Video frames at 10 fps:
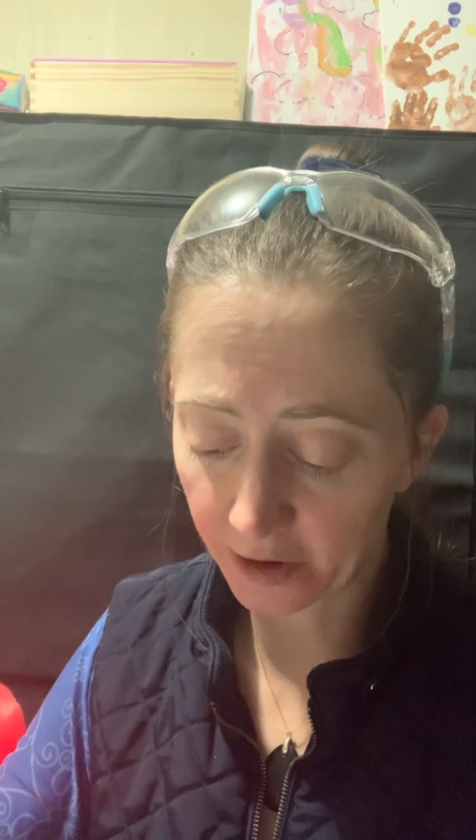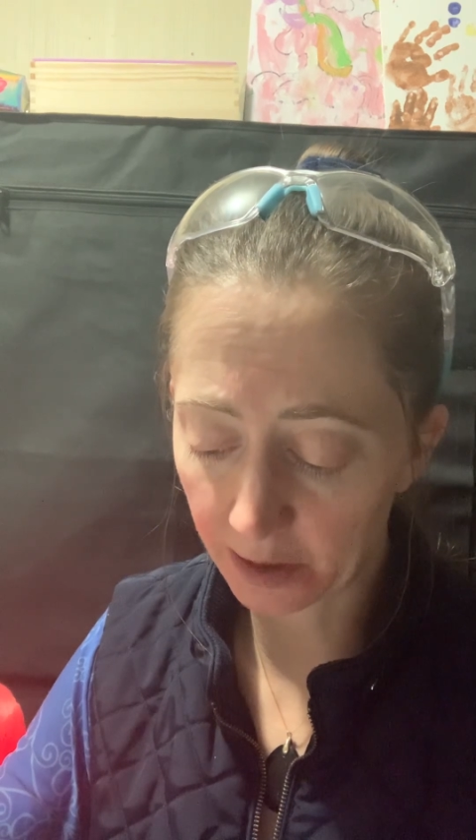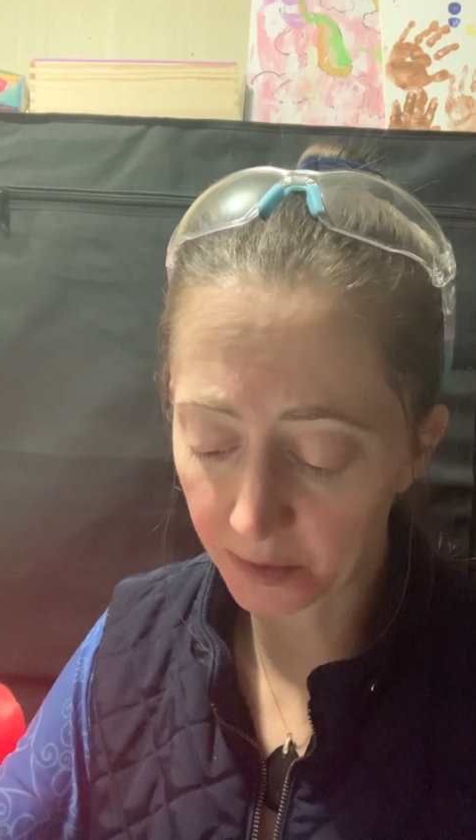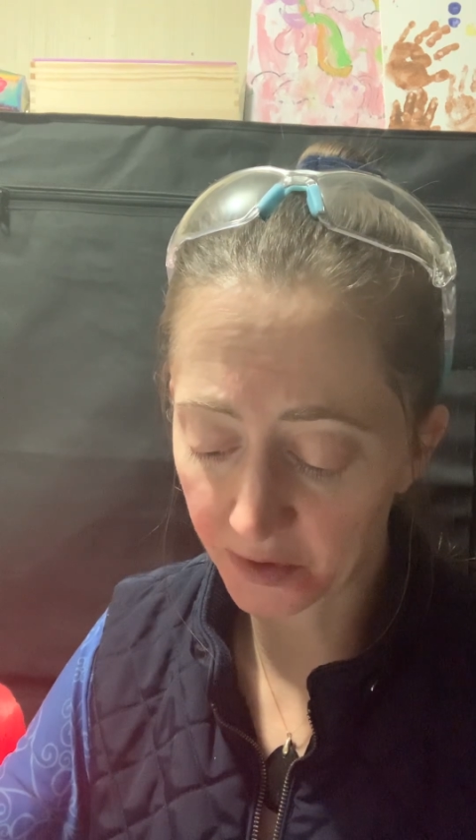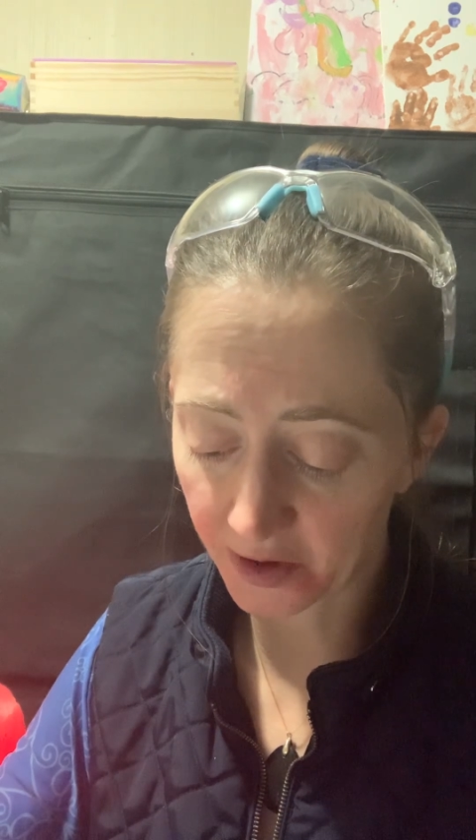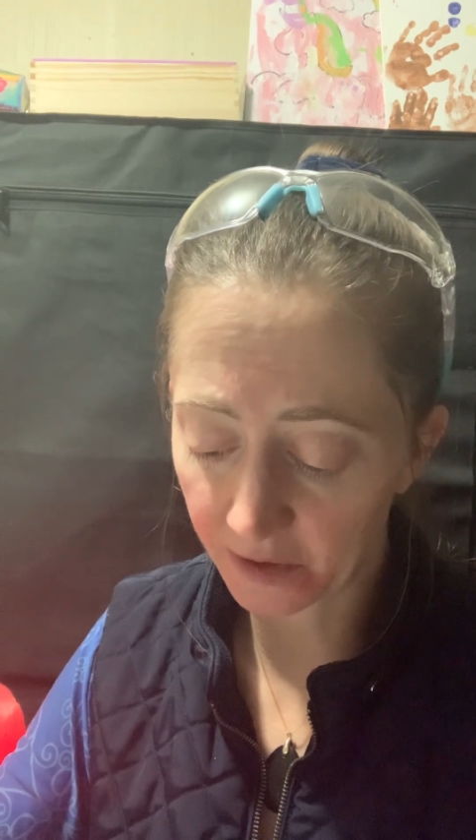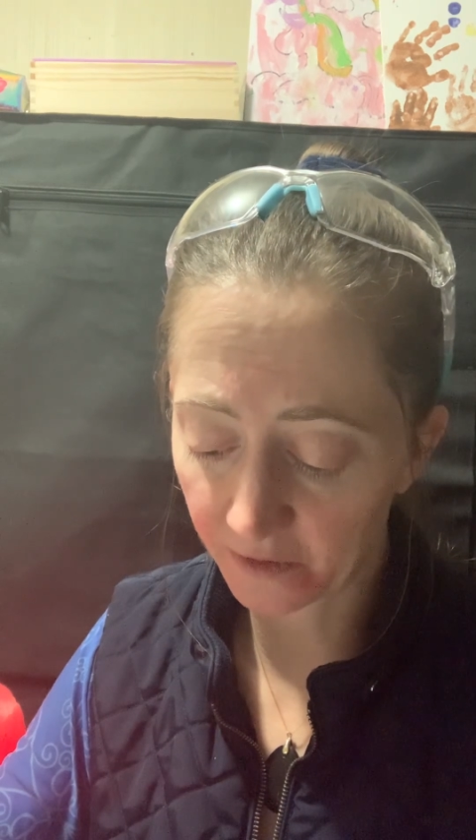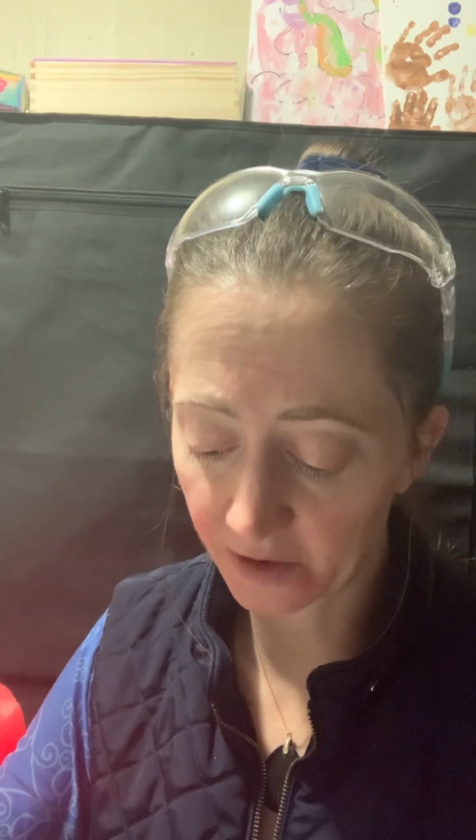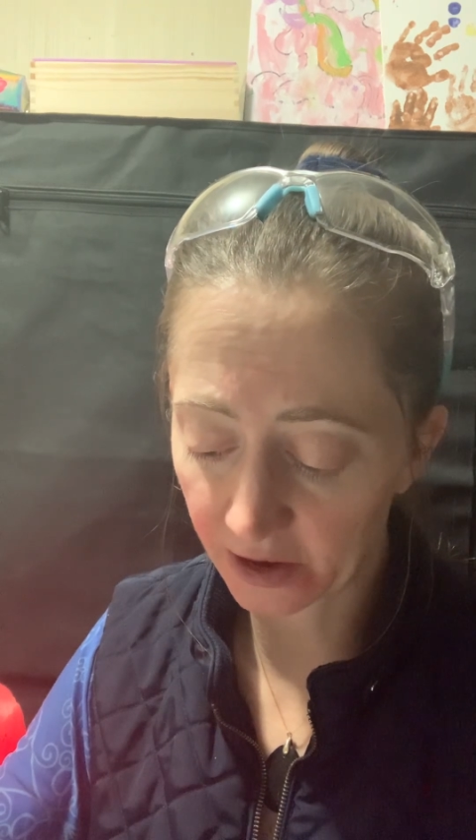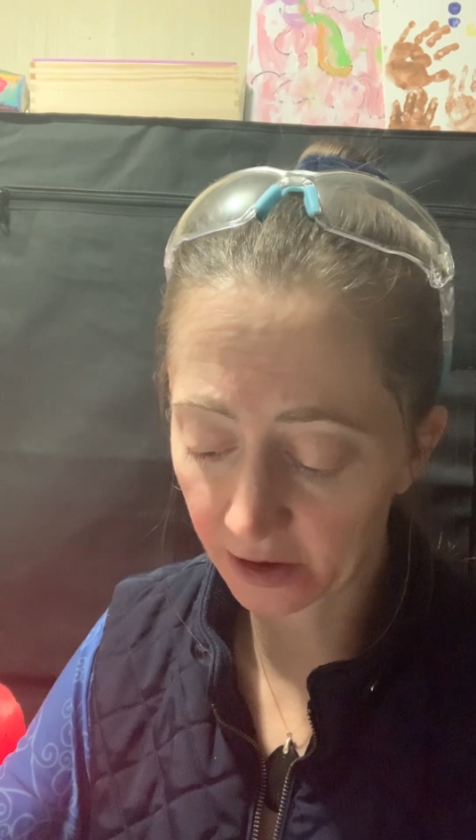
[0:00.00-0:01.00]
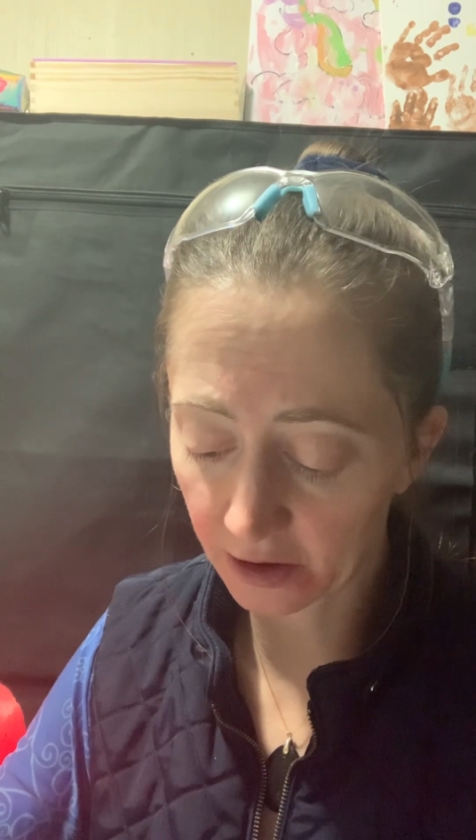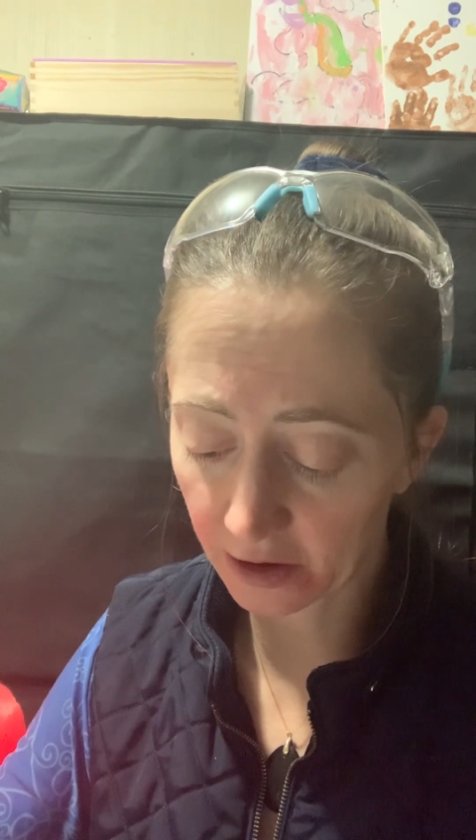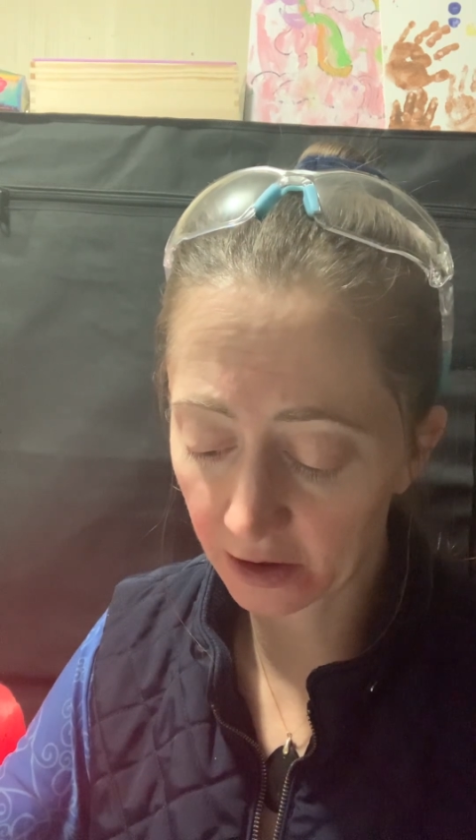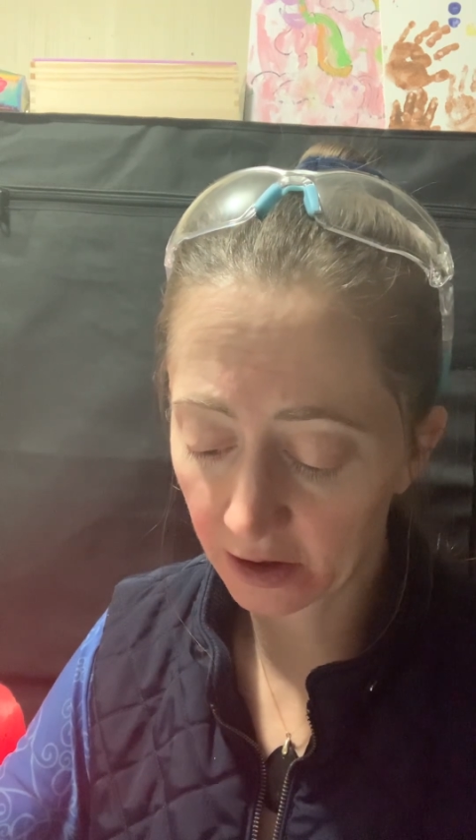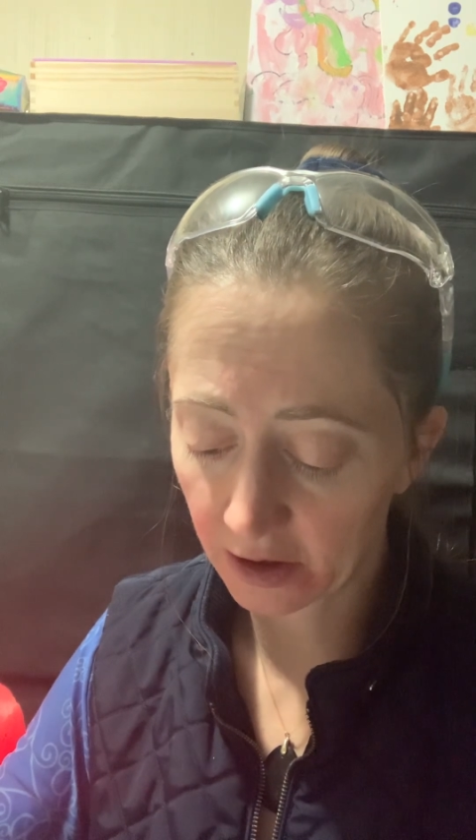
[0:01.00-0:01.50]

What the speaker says: of apple cider vinegar